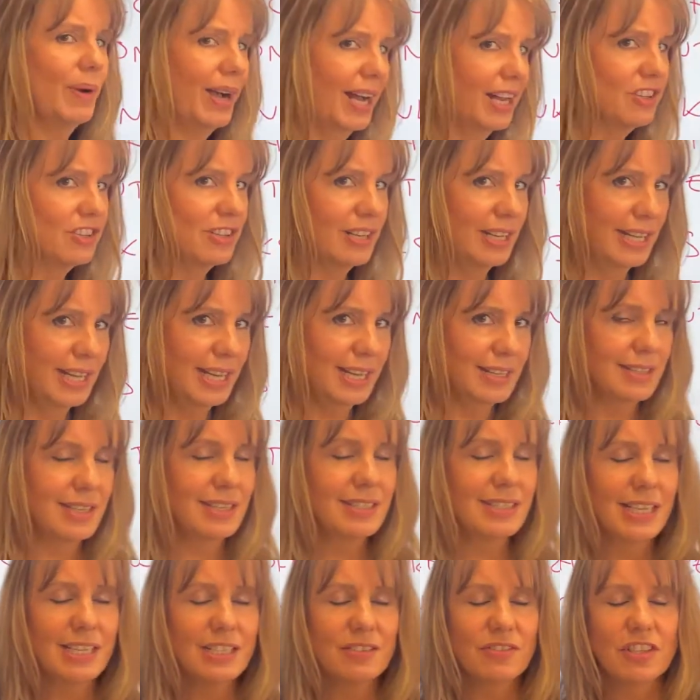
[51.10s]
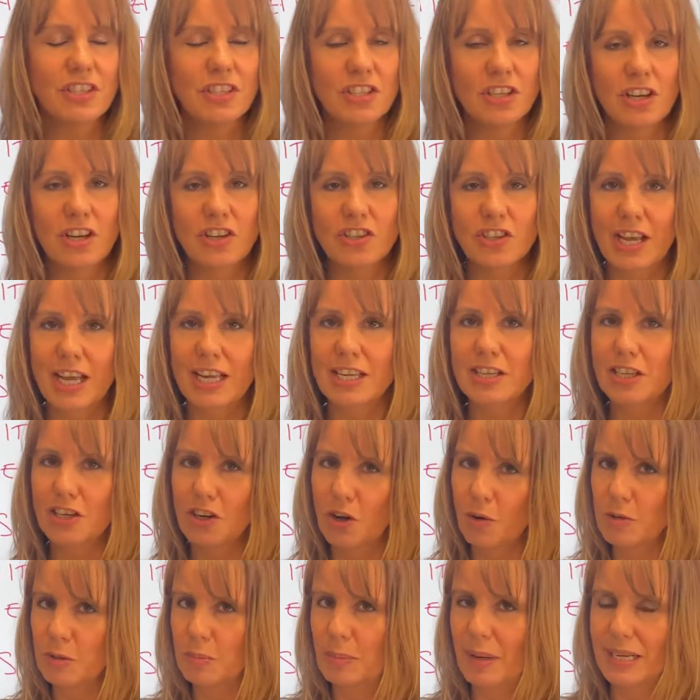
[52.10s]
actually is. It stands for Search Engine
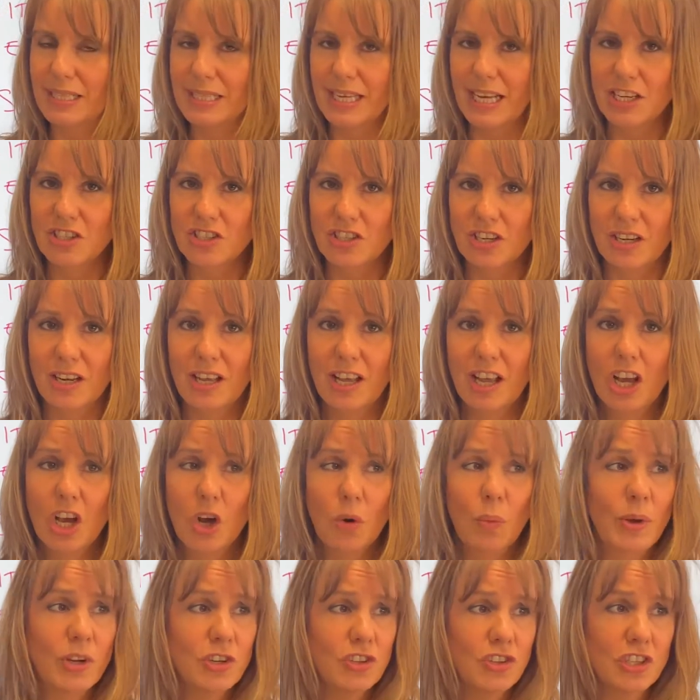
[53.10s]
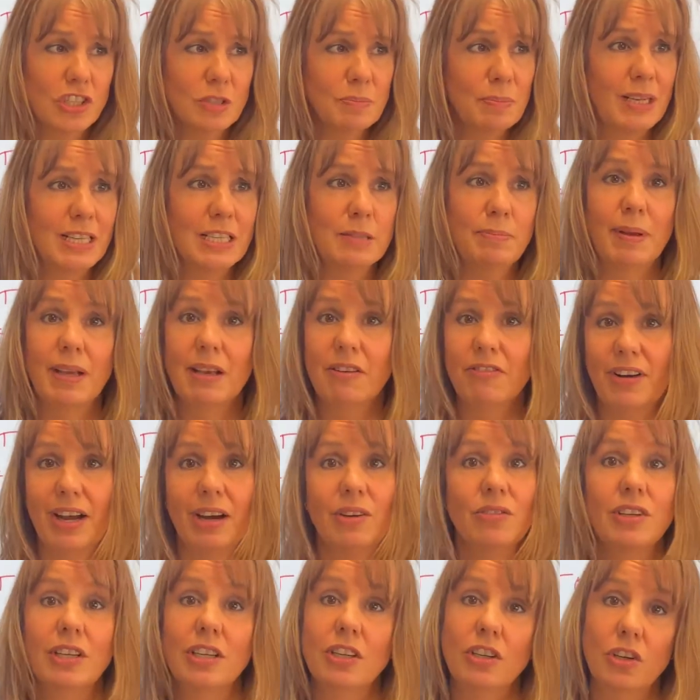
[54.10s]
Optimization, which just means being
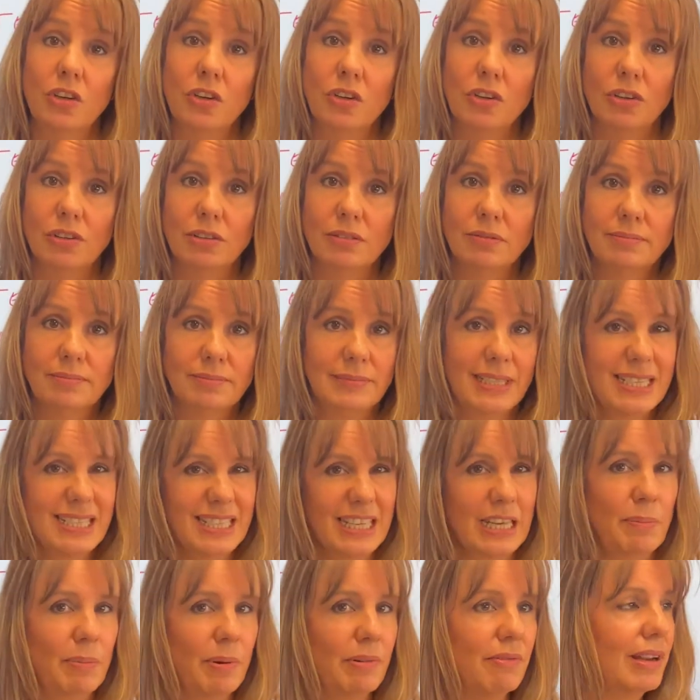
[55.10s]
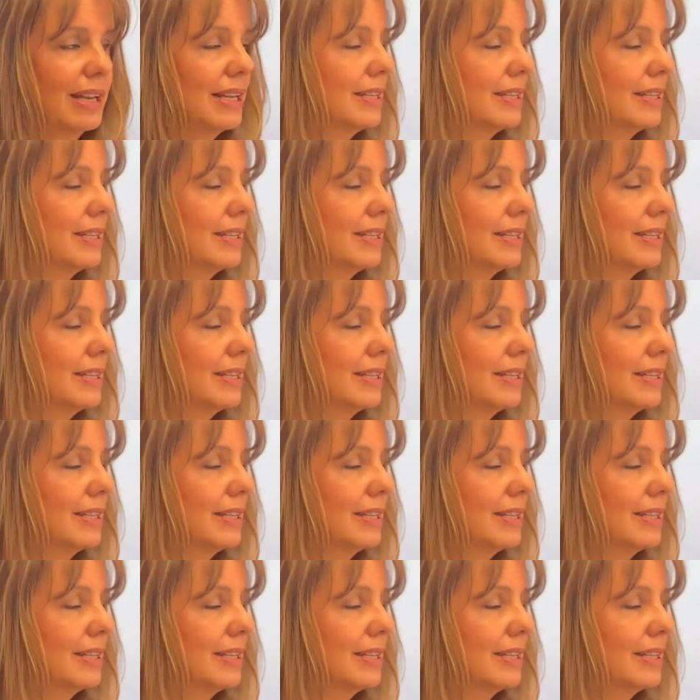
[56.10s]
found in Google. Let's keep it really